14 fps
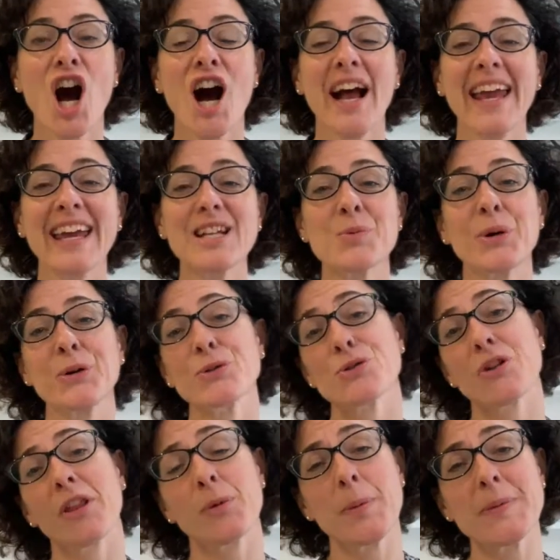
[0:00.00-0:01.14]
Hi, and welcome to
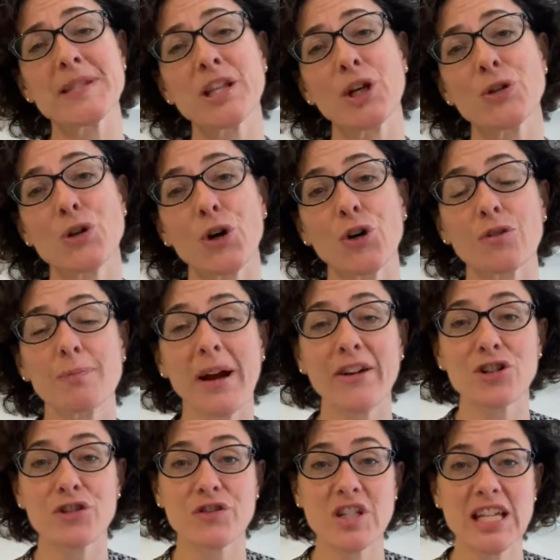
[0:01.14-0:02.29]
another episode of
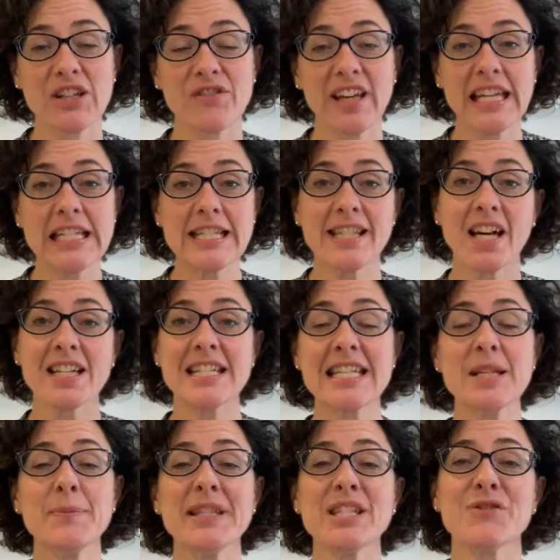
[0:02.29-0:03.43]
Baranov TV, designed to
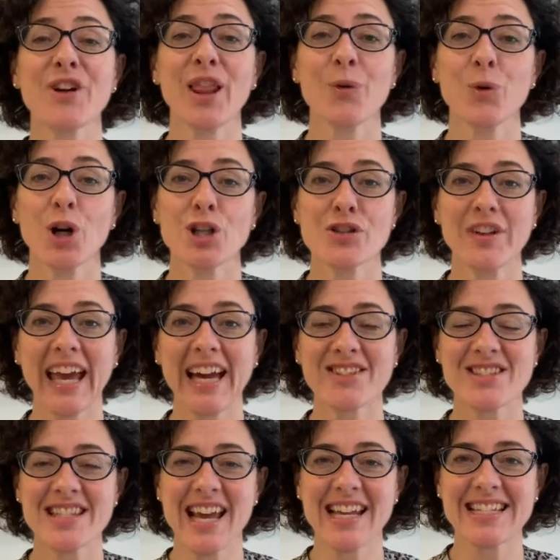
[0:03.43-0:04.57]
demystify the world of
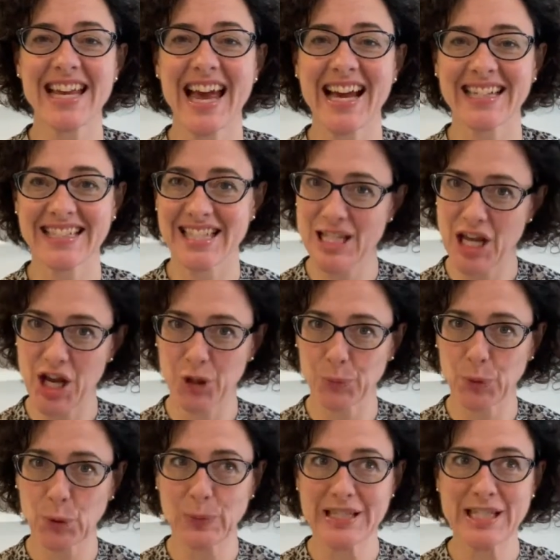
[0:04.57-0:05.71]
accounts and tax and to help
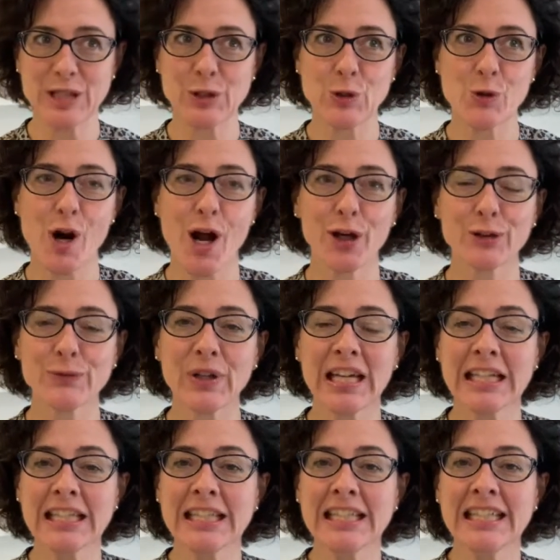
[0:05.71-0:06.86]
your business grow.
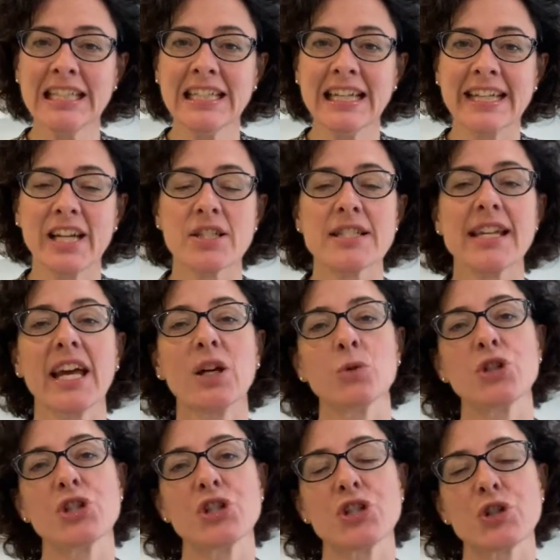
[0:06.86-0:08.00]
Now, today I
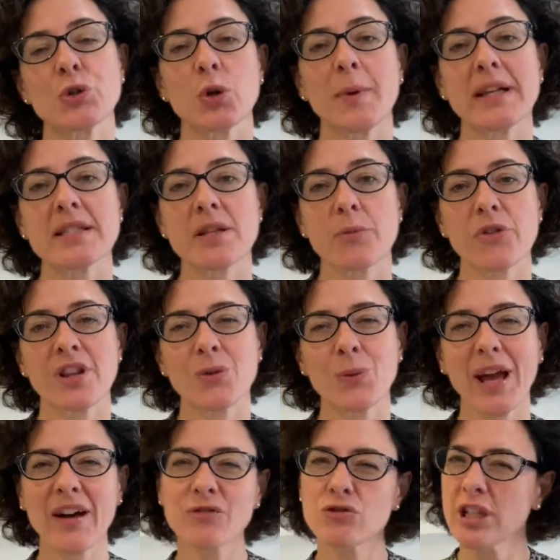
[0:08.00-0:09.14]
wanted to talk about something that we
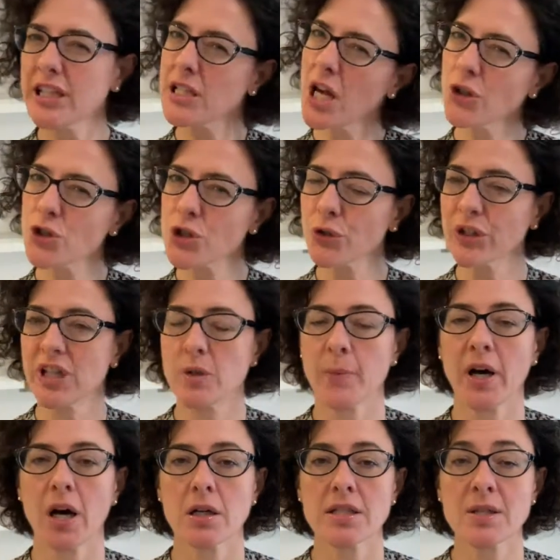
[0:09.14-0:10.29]
haven't really touched on in the
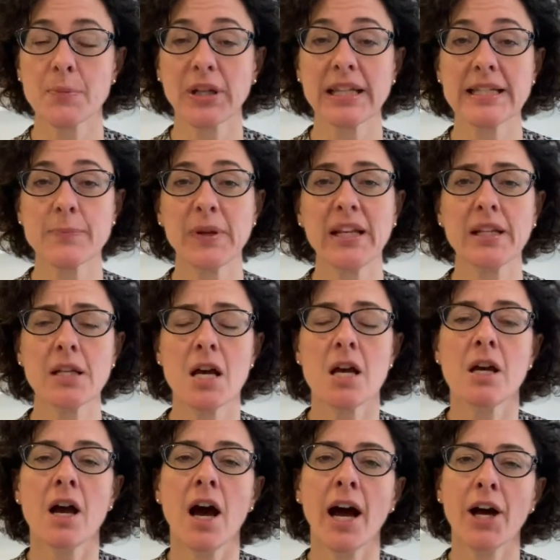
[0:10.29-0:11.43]
past, but it's been
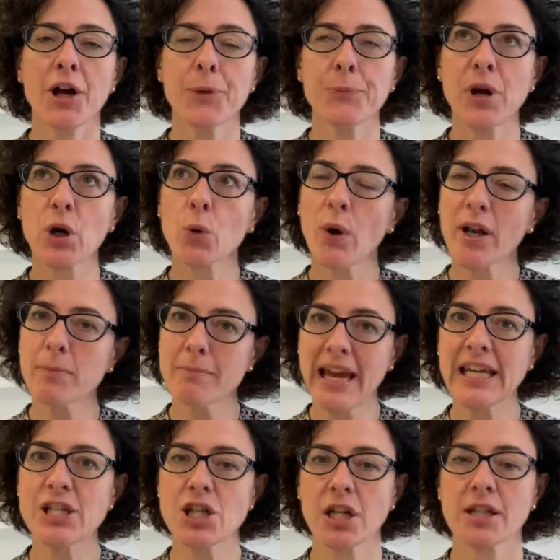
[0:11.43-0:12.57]
quite a
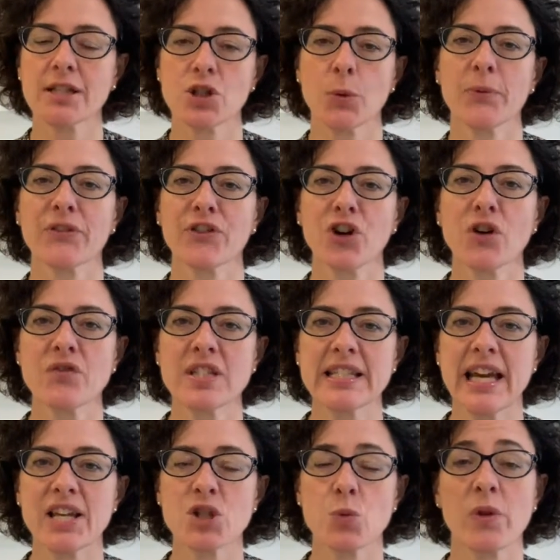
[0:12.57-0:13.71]
major topic of
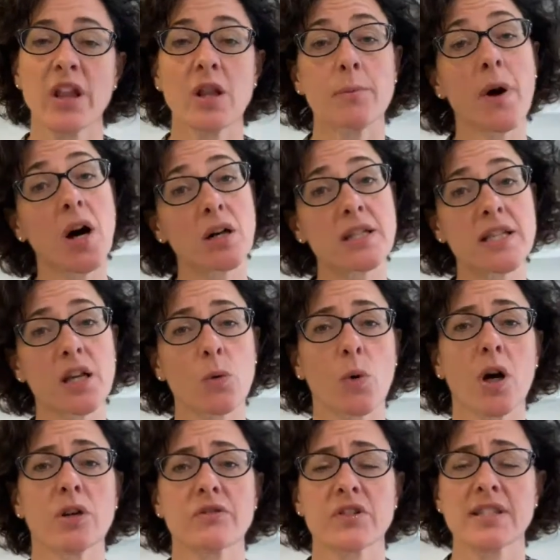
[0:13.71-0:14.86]
conversation within the marketing
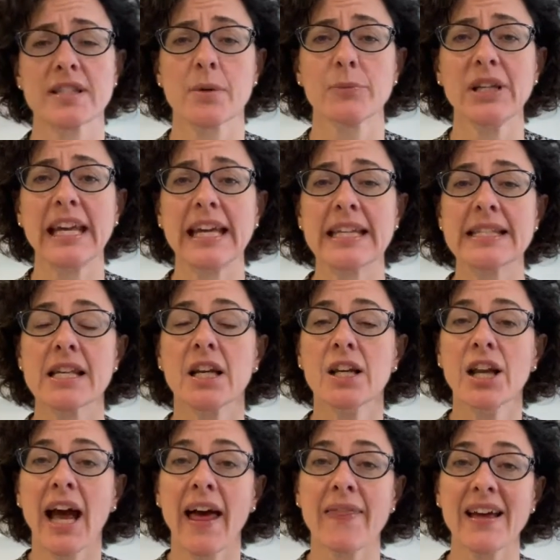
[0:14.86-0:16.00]
world for some years,
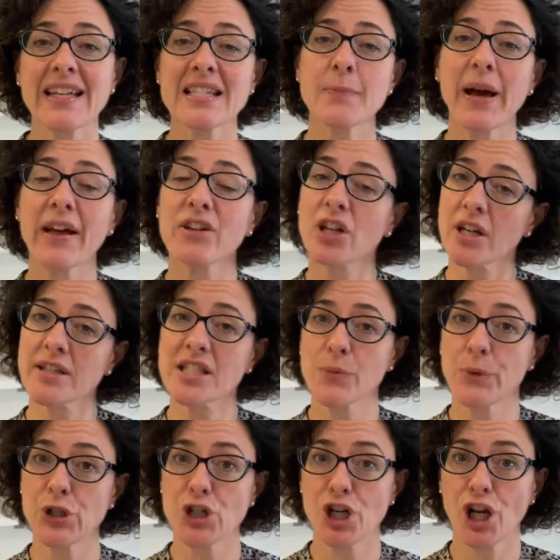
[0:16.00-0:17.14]
and that's about
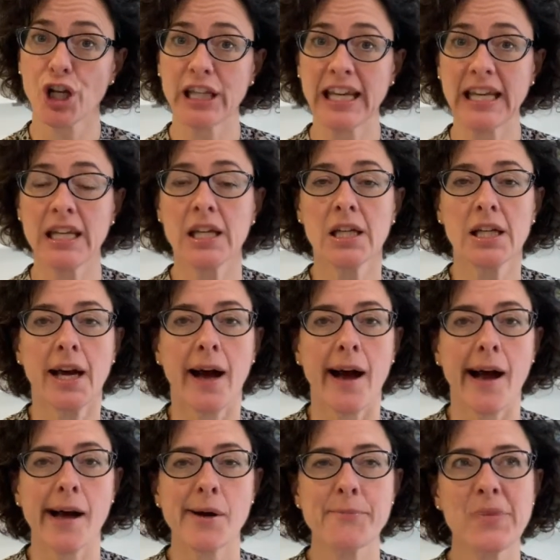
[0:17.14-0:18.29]
customer journey.
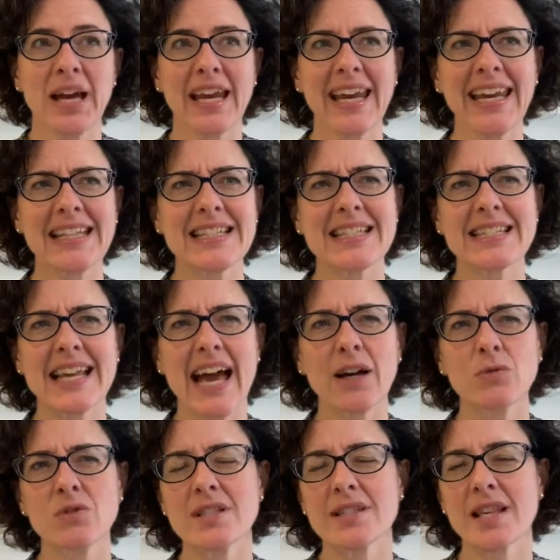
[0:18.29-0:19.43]
It
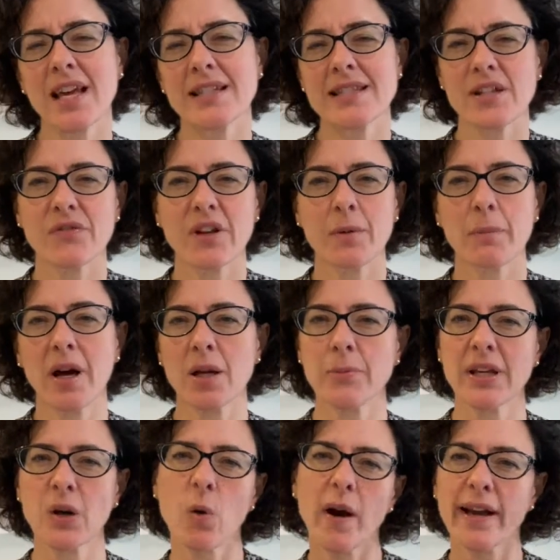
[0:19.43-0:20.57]
sounds as if it might
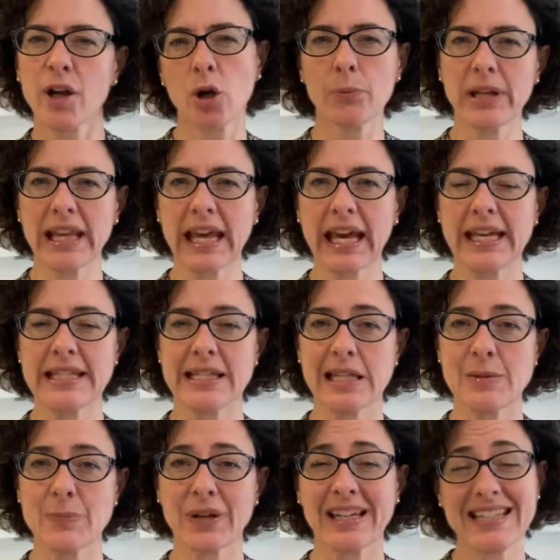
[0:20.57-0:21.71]
be quite
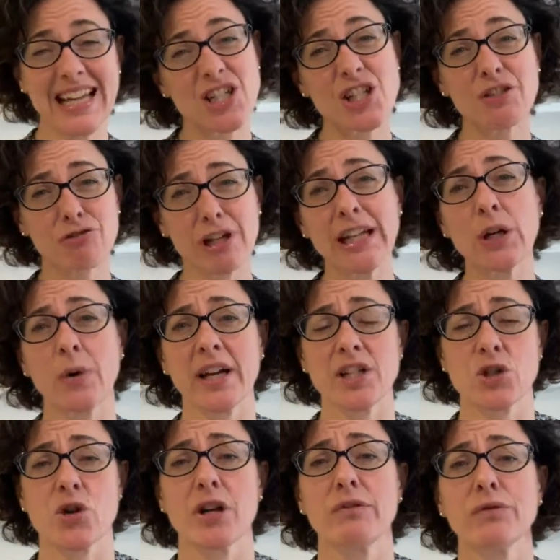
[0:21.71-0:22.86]
complicated, but it's actually really quite
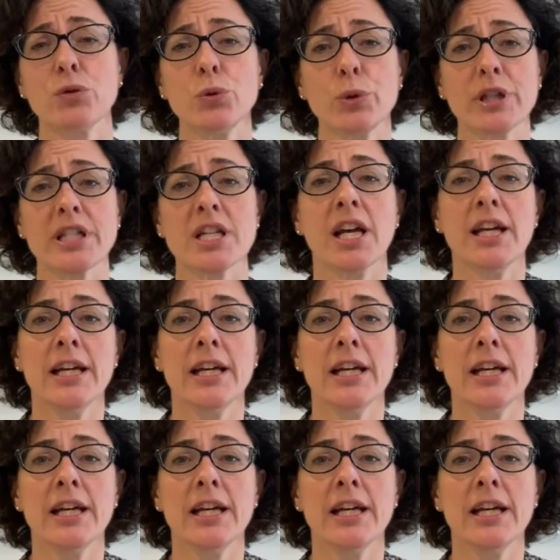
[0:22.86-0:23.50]
straightforward.